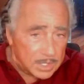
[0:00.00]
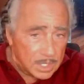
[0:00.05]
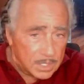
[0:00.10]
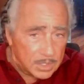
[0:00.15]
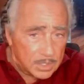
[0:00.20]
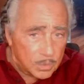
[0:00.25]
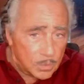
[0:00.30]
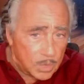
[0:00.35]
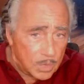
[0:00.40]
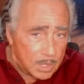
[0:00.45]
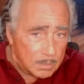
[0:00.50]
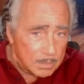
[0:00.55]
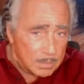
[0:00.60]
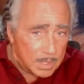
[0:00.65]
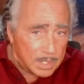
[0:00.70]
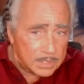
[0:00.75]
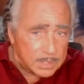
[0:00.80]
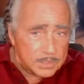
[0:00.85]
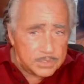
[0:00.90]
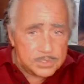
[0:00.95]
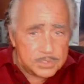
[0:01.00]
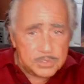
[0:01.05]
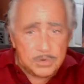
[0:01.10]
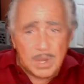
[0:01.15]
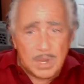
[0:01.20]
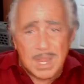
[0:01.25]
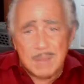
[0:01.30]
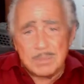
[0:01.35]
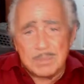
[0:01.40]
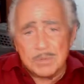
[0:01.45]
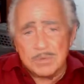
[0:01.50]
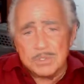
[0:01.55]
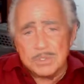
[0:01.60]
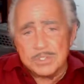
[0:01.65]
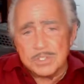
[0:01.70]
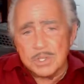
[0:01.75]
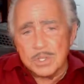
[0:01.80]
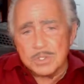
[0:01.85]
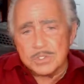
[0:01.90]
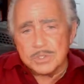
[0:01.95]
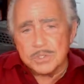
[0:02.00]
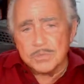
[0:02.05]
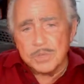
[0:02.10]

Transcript: Helen Wambach described the results of